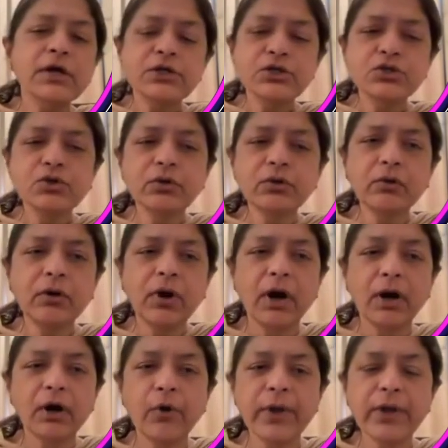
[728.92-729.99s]
So
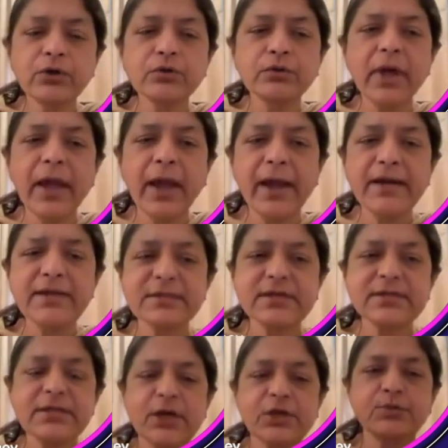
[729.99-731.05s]
going to the HEADS
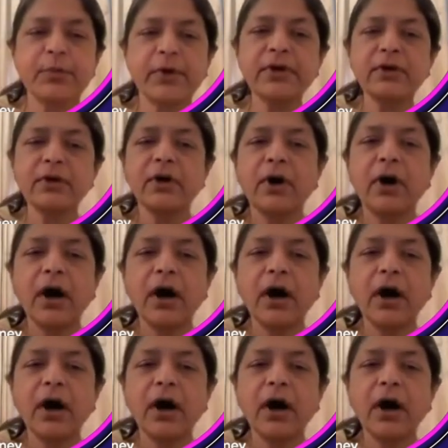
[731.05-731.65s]
assessment,